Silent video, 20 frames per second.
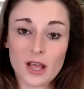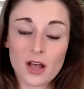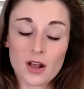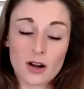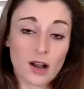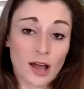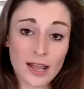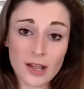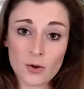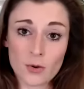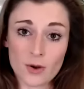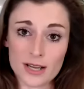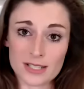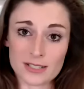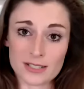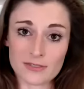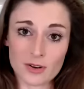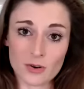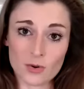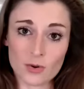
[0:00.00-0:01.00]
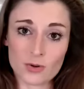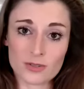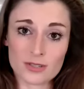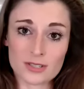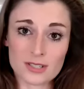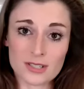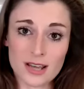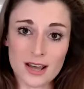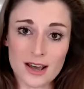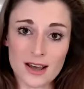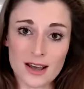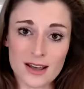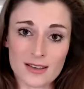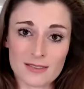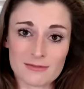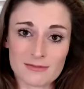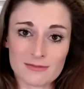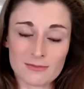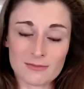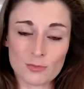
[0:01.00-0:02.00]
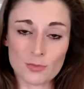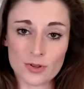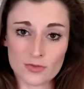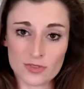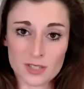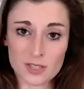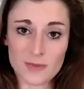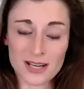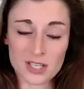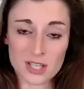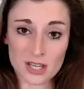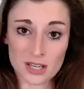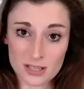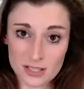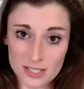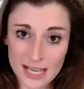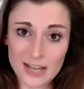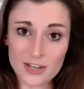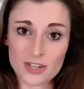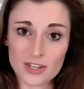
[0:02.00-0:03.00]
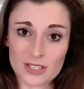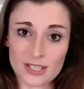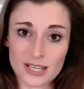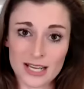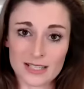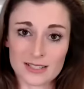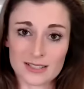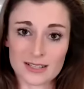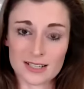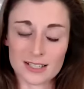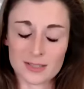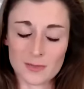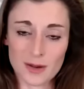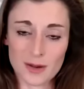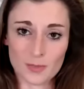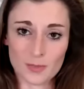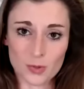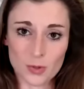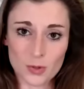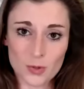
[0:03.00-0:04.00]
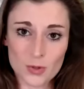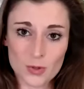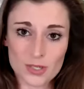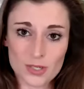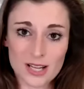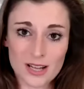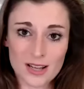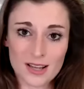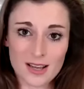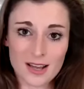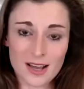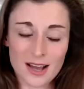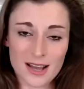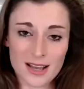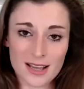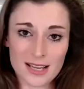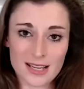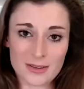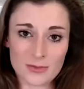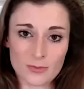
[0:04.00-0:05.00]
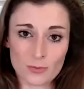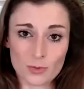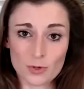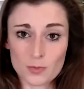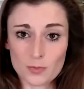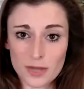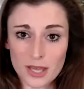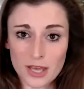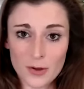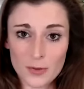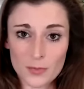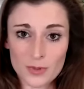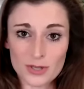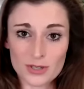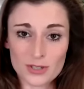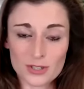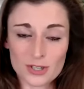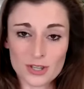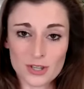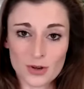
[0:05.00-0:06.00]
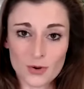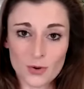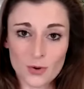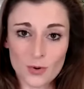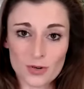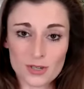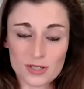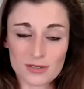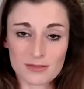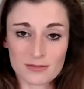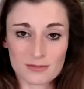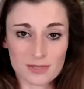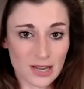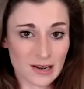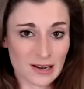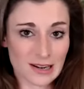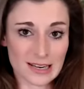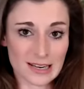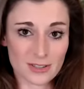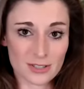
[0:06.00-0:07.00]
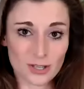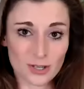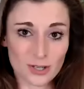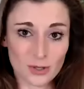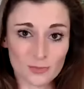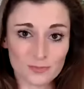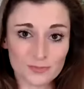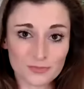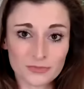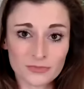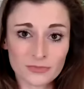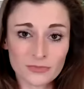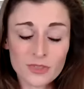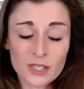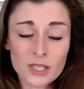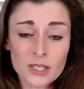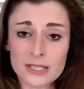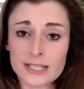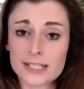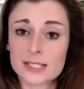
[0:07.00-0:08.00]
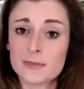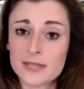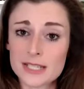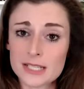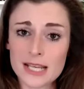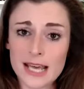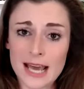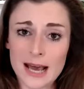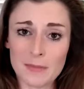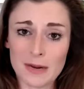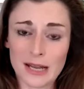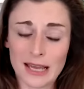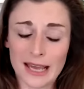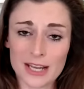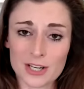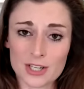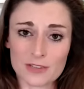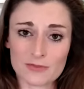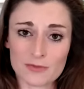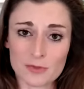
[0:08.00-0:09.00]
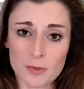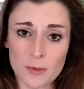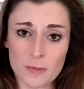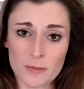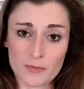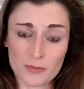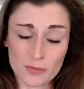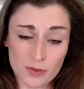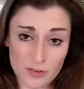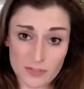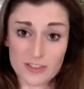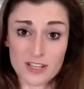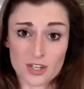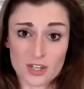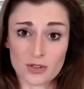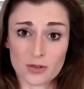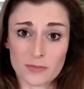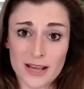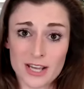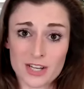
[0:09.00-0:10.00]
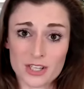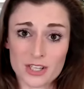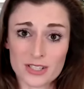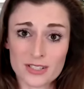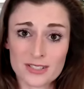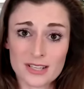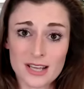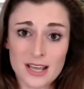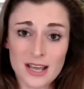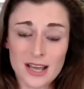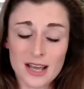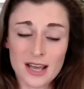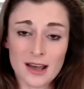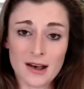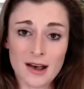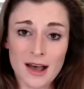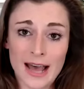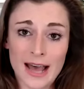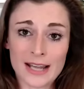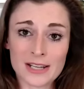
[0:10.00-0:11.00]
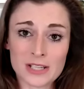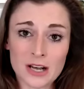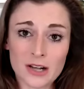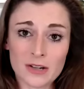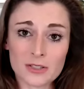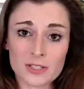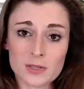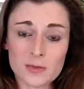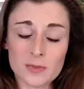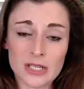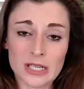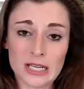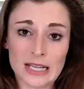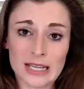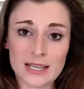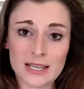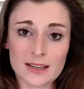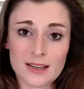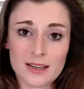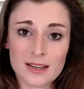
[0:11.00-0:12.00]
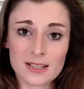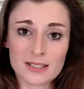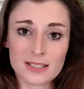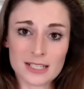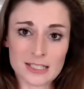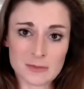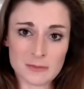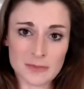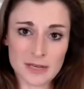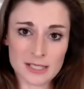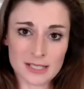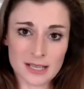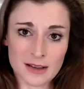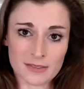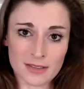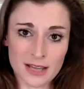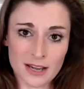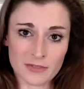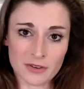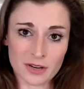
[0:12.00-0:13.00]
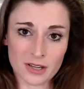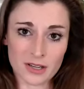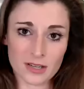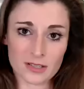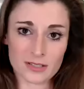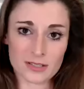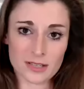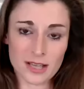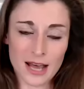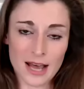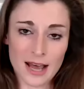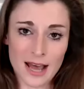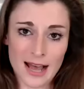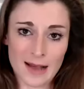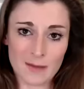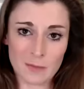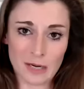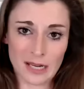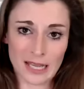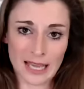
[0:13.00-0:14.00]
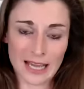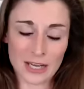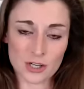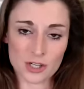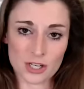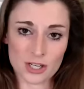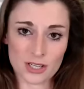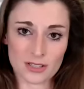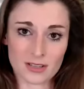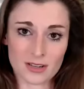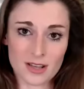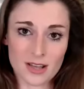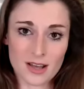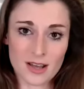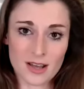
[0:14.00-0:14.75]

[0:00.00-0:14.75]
Likewise, of course, with respect to the contentious case that has been brought, it would be open to the court certainly to dismiss the application for provisional measures and ultimately dismiss South Africa's application